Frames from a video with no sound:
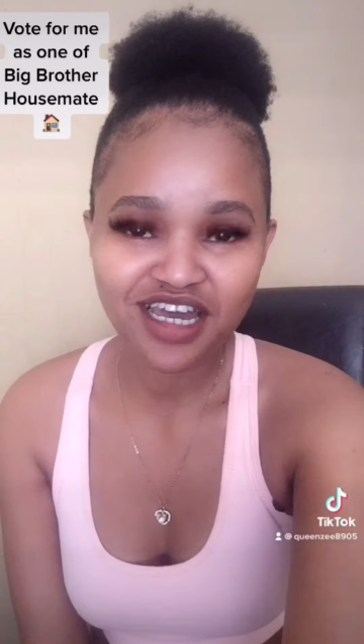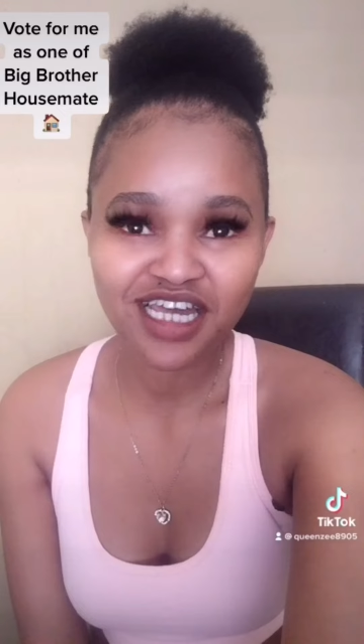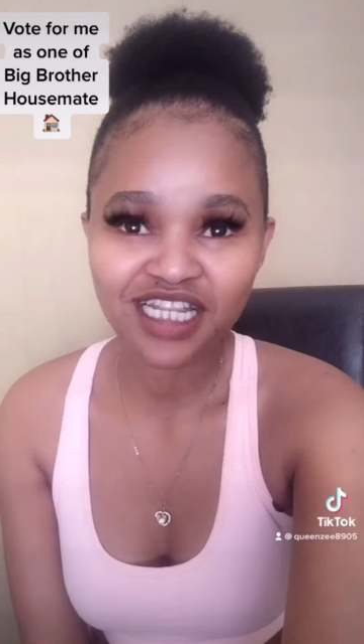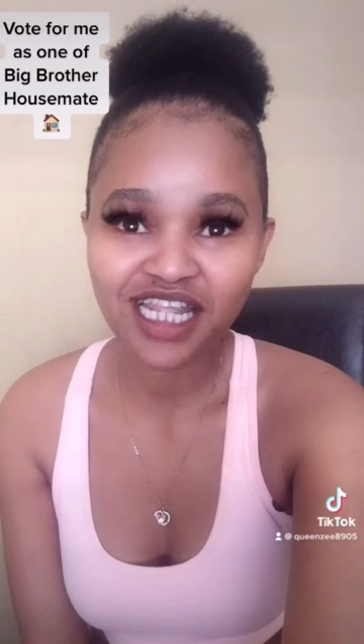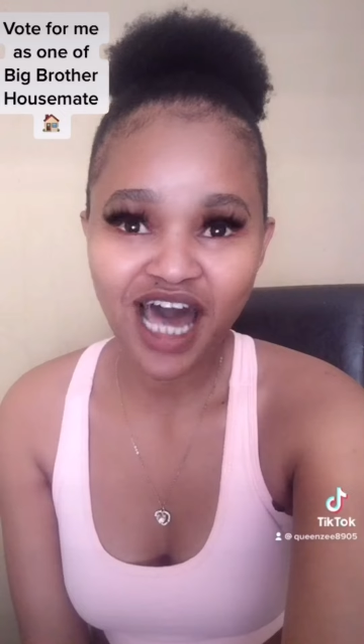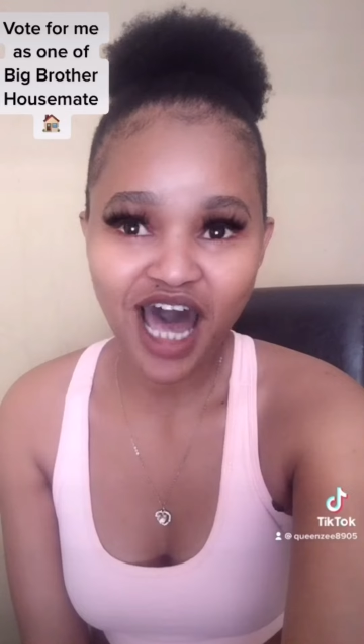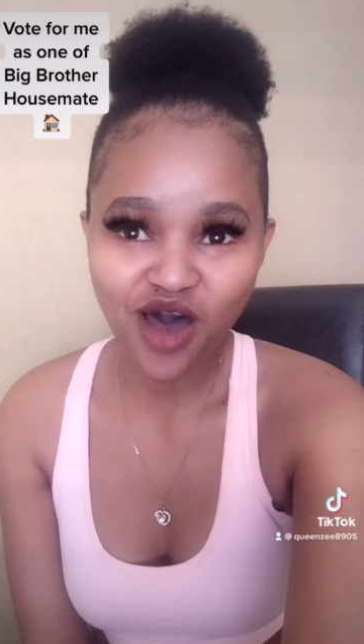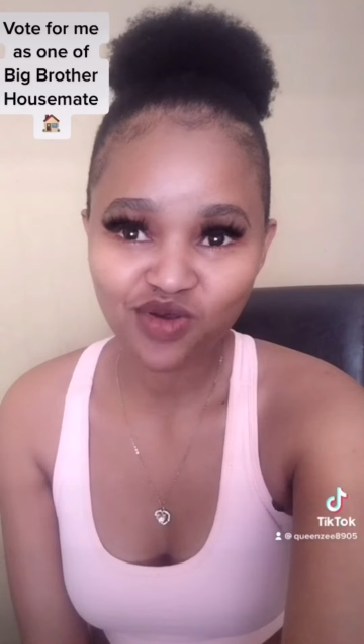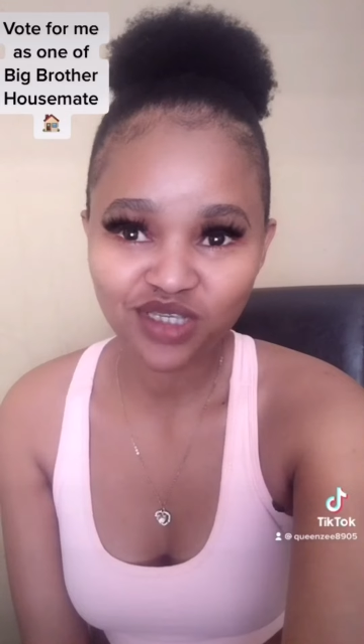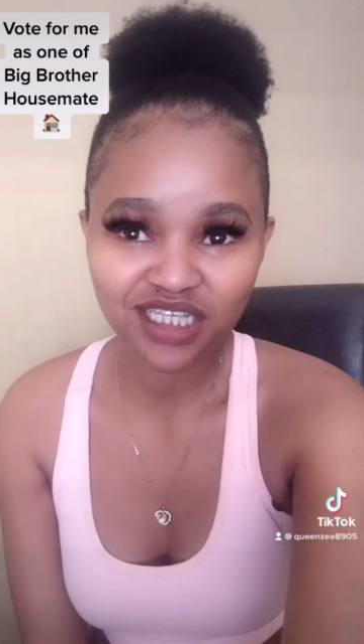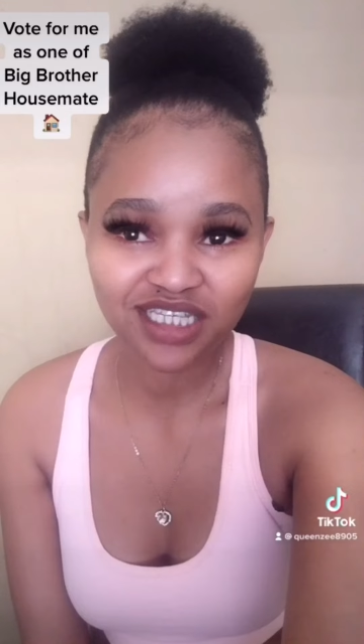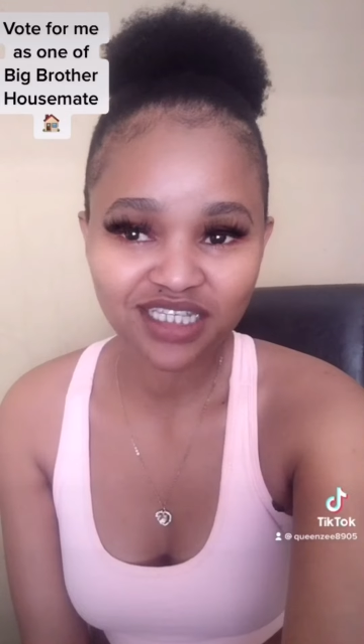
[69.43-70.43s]
in the
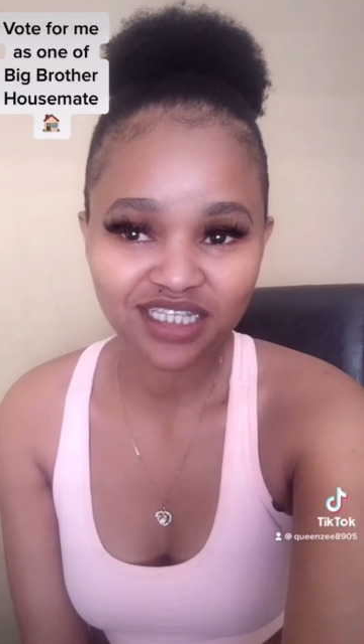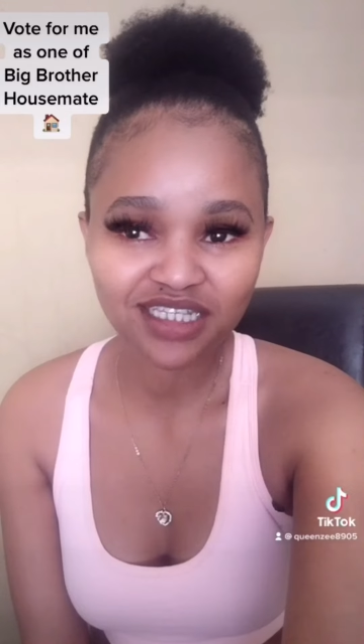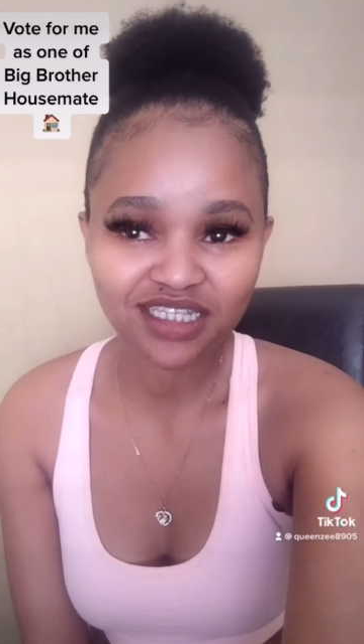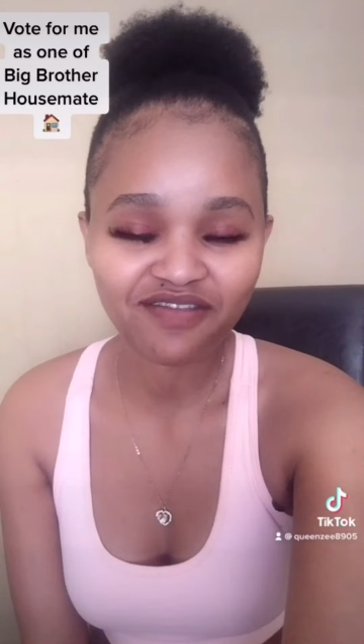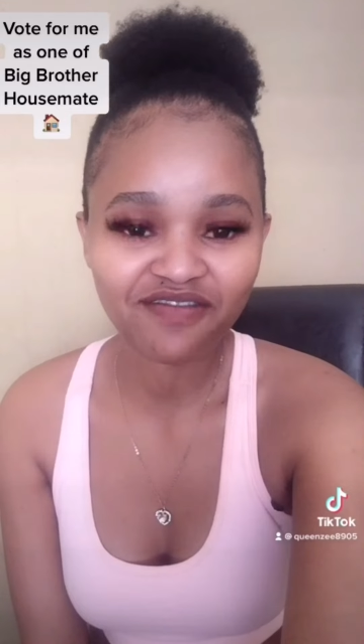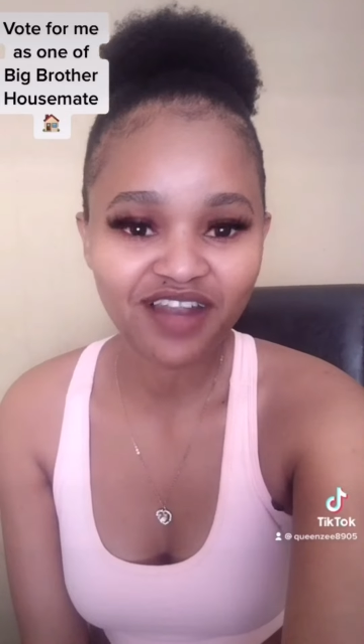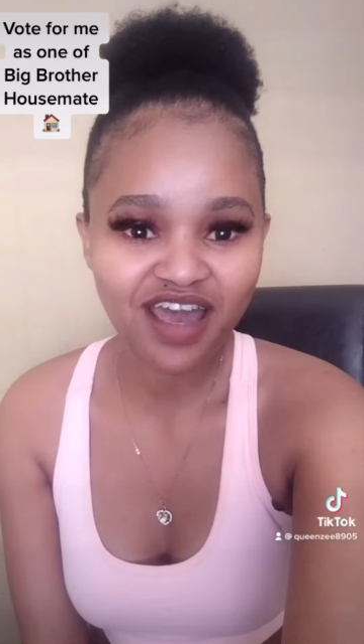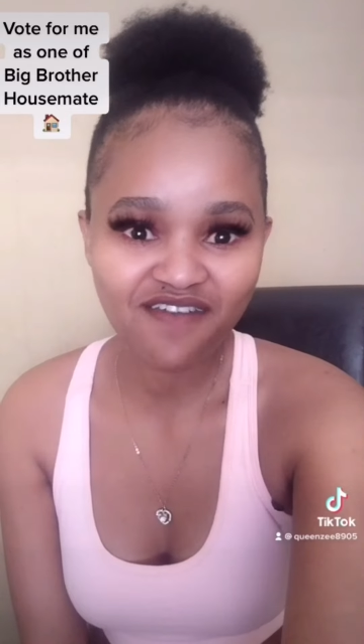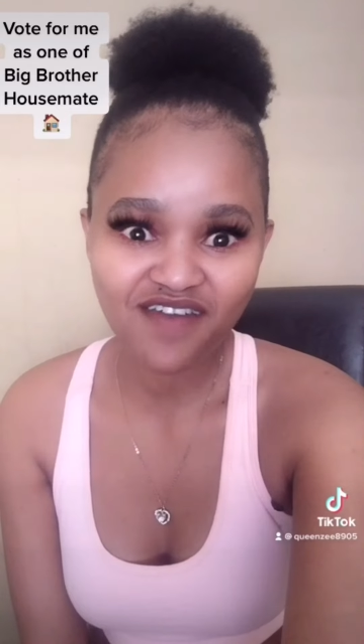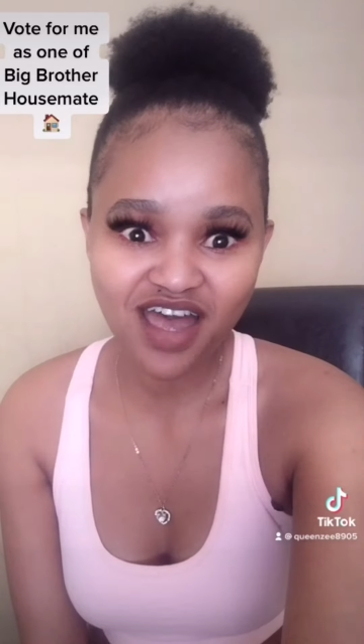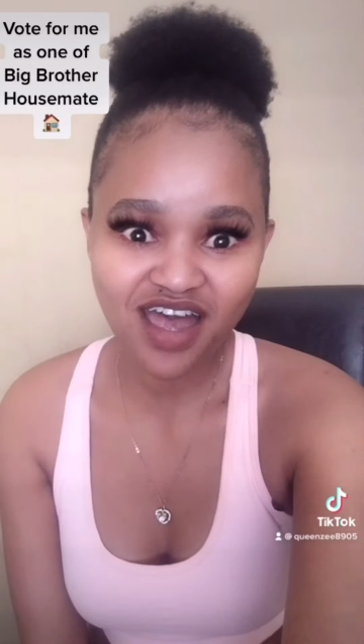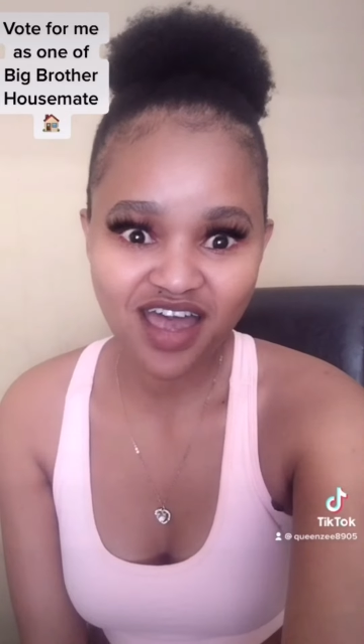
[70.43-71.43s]
house flavor,